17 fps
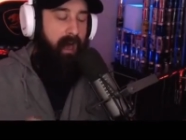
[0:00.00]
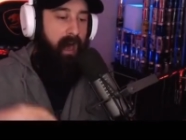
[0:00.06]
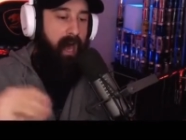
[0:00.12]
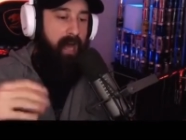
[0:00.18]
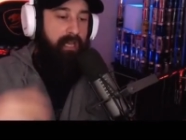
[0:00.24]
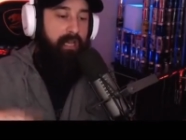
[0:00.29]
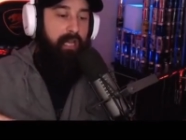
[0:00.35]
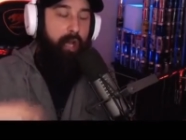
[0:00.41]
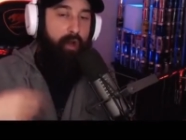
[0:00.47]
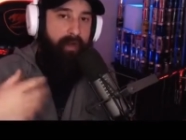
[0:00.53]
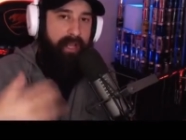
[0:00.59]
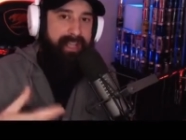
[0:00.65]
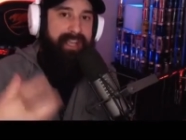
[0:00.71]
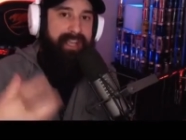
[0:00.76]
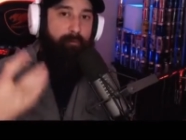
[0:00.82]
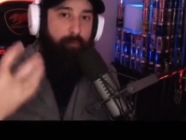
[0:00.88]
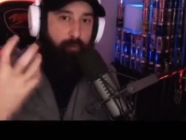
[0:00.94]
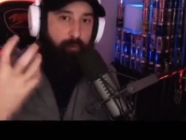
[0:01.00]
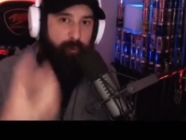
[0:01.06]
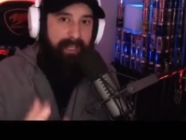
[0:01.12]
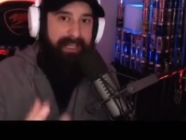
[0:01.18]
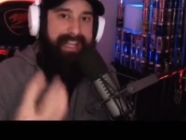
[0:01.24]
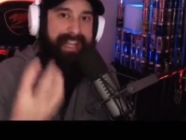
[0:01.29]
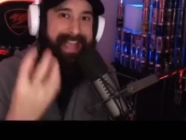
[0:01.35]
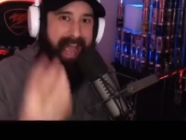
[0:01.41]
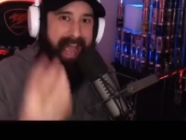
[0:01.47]
unloading
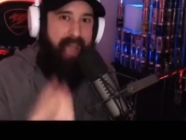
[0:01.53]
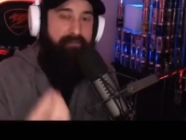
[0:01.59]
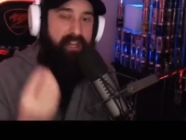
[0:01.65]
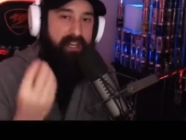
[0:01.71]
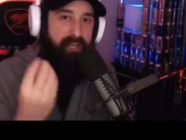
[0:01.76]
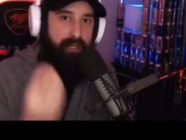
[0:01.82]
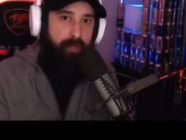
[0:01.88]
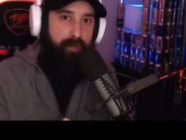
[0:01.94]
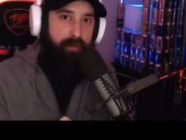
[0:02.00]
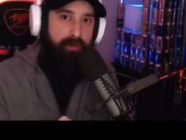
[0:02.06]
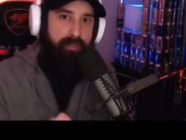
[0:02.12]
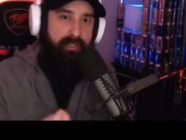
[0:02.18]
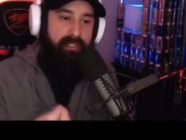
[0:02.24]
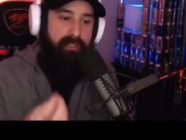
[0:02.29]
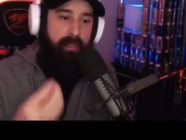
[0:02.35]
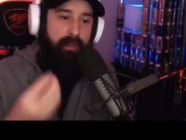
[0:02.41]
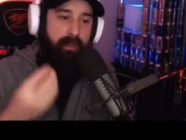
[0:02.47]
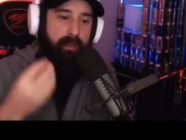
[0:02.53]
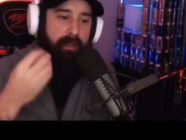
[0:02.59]
really heavy news